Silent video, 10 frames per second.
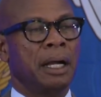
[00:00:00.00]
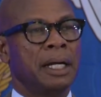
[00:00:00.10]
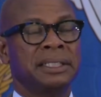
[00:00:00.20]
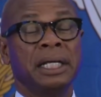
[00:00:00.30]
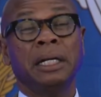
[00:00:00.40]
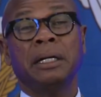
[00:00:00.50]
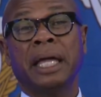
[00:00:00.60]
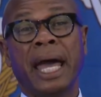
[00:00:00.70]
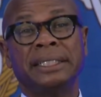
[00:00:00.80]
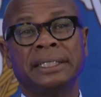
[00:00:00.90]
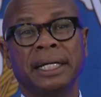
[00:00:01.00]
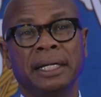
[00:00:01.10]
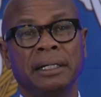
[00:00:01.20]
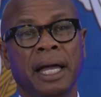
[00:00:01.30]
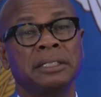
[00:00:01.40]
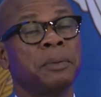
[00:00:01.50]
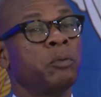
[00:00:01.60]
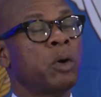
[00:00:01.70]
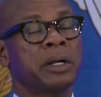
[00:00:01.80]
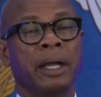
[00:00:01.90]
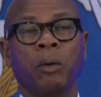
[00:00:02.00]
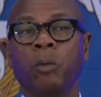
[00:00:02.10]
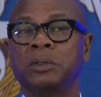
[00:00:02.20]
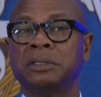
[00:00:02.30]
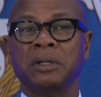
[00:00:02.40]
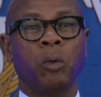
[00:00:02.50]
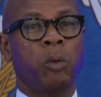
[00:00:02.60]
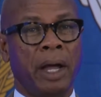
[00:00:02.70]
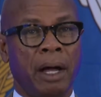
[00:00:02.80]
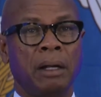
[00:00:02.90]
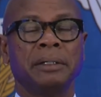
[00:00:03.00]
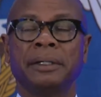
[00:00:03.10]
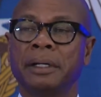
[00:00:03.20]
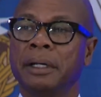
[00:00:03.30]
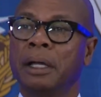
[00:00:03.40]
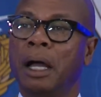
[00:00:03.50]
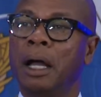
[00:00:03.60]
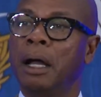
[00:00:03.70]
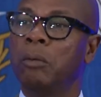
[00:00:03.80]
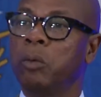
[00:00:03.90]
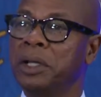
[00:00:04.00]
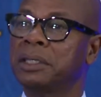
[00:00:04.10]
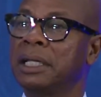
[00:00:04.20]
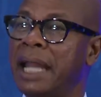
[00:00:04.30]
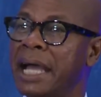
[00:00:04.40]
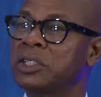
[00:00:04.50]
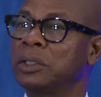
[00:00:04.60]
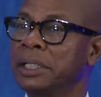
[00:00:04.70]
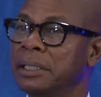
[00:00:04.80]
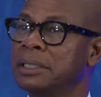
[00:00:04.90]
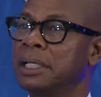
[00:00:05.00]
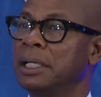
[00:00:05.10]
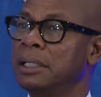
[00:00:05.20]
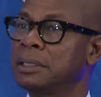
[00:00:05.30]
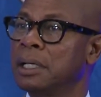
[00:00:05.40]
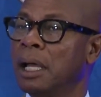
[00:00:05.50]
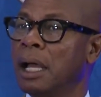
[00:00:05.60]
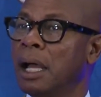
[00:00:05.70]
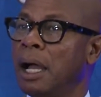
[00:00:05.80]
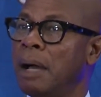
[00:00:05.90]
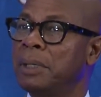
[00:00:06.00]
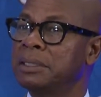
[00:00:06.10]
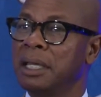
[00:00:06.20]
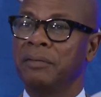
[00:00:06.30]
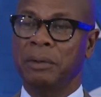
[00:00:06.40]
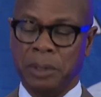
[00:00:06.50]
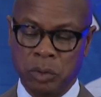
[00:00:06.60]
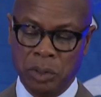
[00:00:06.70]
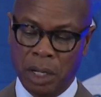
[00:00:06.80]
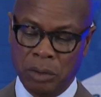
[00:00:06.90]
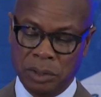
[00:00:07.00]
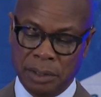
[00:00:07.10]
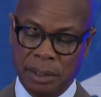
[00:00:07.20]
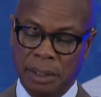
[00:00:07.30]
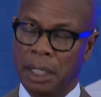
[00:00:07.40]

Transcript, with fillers: Uh, Senator Cassidy has been working so well uh, with the National League of Cities. I must give him kudos.